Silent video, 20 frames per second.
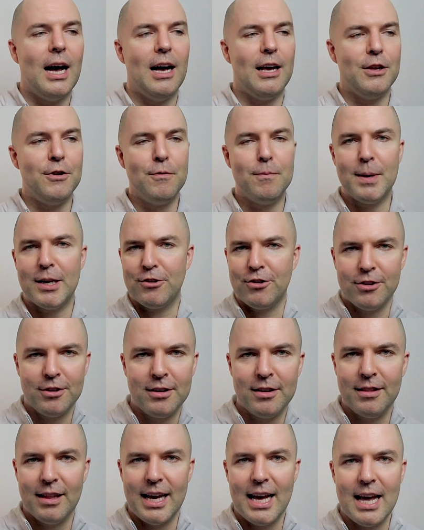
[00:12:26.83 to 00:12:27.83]
you
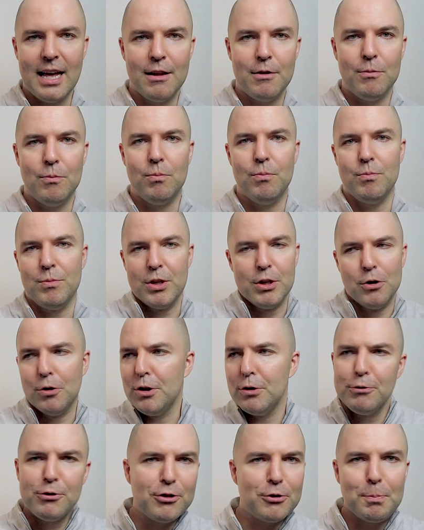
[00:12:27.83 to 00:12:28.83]
mentioned that,
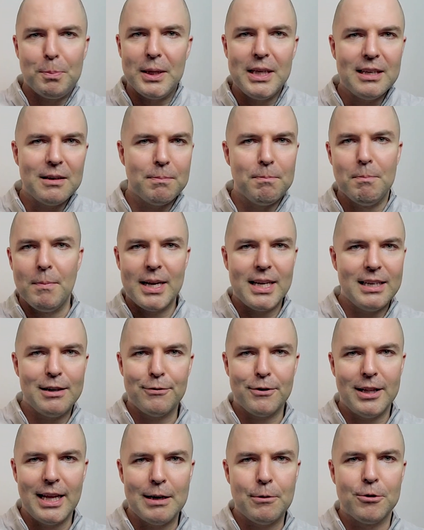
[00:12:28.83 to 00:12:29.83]
you speak many
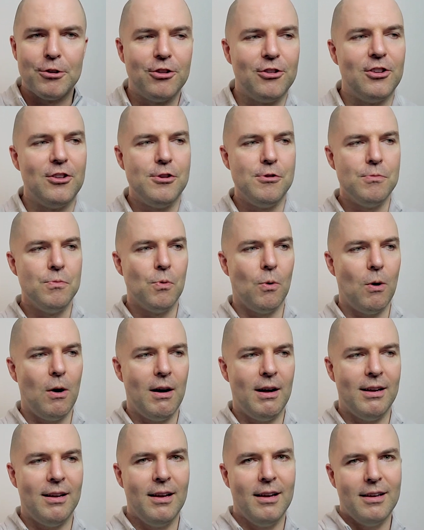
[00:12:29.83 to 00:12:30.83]
different languages and you
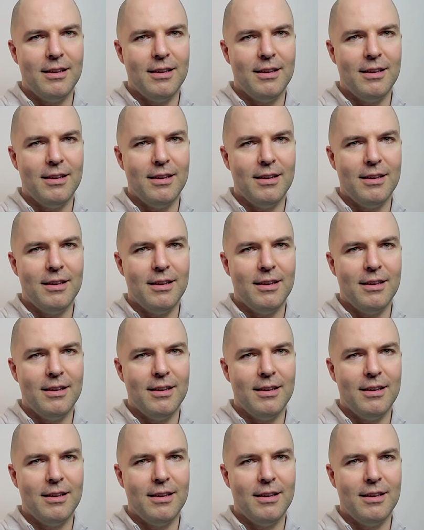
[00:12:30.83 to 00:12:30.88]
want